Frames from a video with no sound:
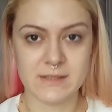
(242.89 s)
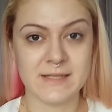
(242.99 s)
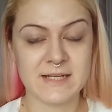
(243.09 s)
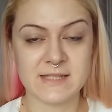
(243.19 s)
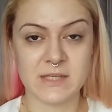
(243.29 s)

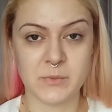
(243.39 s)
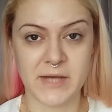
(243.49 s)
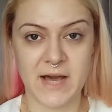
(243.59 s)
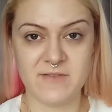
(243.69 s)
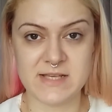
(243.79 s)
The next thing
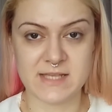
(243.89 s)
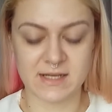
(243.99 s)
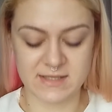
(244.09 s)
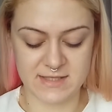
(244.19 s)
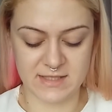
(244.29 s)
we have is a
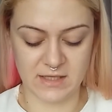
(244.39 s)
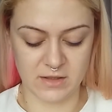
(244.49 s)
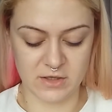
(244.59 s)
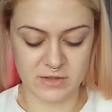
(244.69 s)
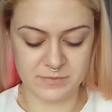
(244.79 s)

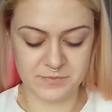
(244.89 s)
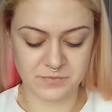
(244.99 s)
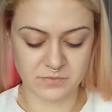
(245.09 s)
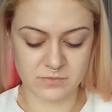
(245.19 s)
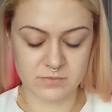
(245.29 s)
concealer.
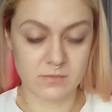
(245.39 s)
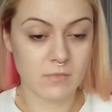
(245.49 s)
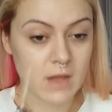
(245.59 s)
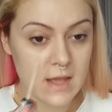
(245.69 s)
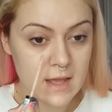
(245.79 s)

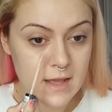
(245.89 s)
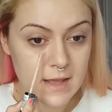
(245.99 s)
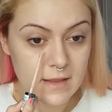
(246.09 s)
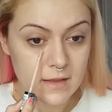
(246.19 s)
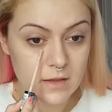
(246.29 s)

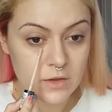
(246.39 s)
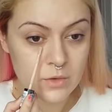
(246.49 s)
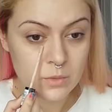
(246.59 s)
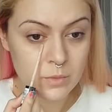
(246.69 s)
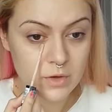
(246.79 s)

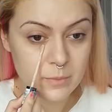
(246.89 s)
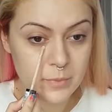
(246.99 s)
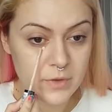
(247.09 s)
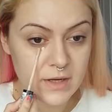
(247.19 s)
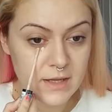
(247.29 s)
You want to
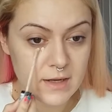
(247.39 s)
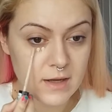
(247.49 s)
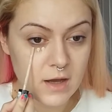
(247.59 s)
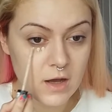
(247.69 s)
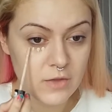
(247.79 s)
put
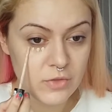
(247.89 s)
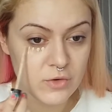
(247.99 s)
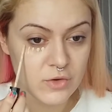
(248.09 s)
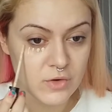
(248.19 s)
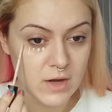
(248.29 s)
it
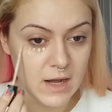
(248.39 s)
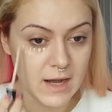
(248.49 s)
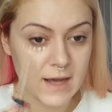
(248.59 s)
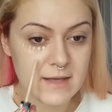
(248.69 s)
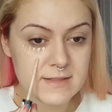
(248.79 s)
under your
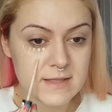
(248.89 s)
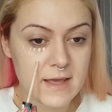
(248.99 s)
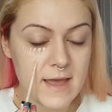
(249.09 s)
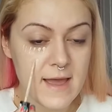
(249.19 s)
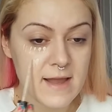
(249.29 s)
eyes
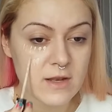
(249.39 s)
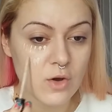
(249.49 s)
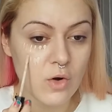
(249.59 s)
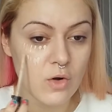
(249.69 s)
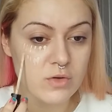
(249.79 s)

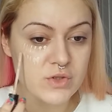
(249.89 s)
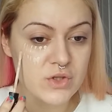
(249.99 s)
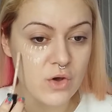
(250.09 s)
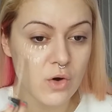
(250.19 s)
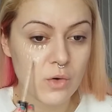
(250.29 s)
and
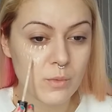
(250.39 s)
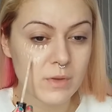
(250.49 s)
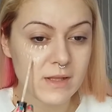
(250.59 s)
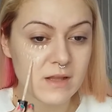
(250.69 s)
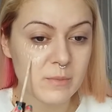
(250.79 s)
also
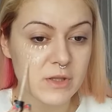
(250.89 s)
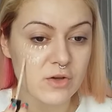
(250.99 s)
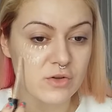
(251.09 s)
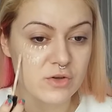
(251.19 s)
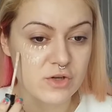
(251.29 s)
a little
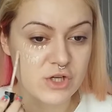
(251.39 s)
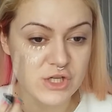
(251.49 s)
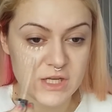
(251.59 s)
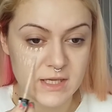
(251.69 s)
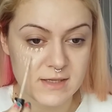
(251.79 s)
bit on your
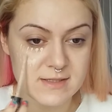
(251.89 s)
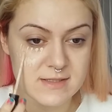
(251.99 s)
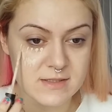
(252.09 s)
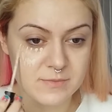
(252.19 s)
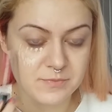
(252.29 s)

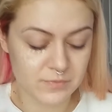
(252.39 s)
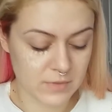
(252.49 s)
cheeks.